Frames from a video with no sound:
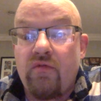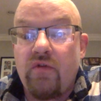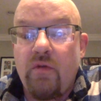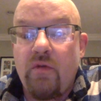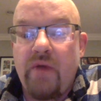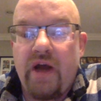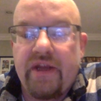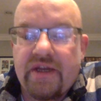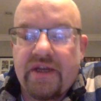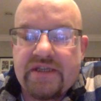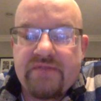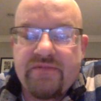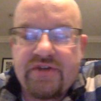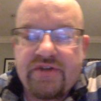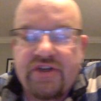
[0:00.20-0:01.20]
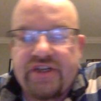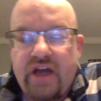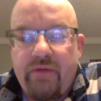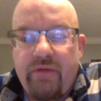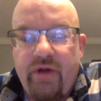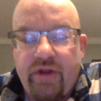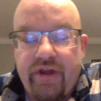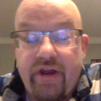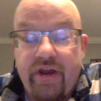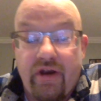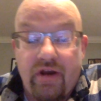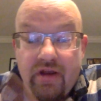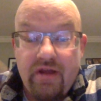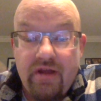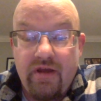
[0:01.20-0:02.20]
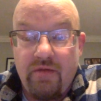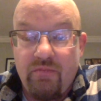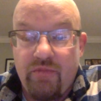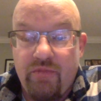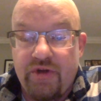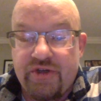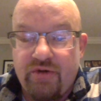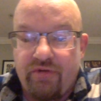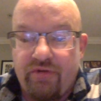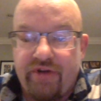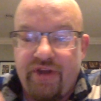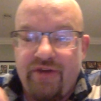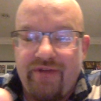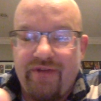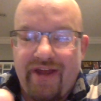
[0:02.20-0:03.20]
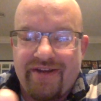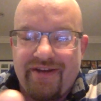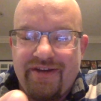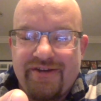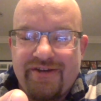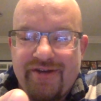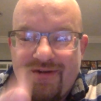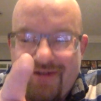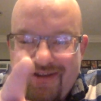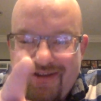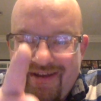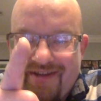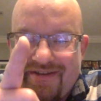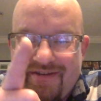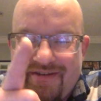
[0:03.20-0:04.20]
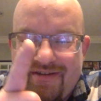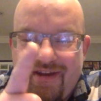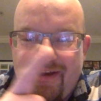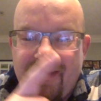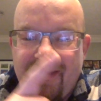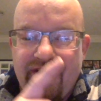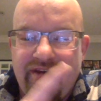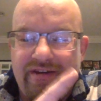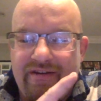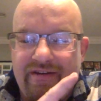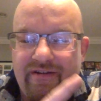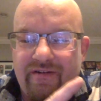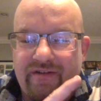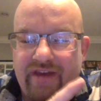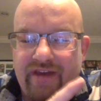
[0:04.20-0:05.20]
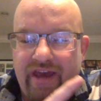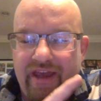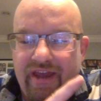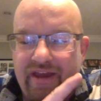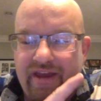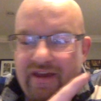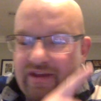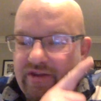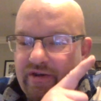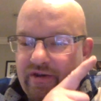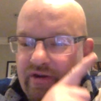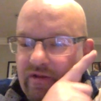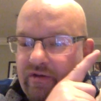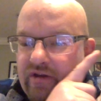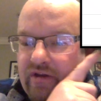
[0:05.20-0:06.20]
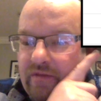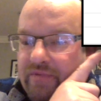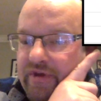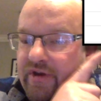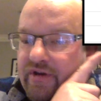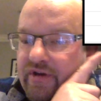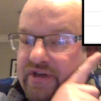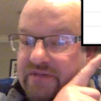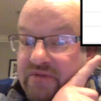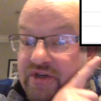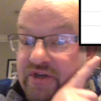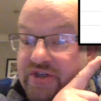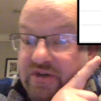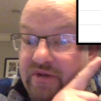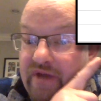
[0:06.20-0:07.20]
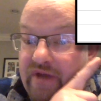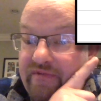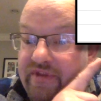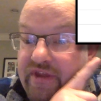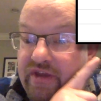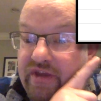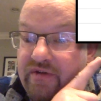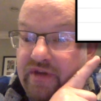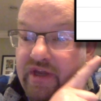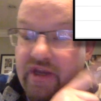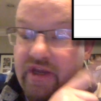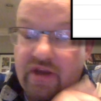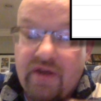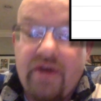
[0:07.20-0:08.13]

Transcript: Robotics, Mr. CHOW-MILLER here. But you already knew that, didn't you? Yes, you did. Okay, you're going to look up here because I'm going to show you everything you need.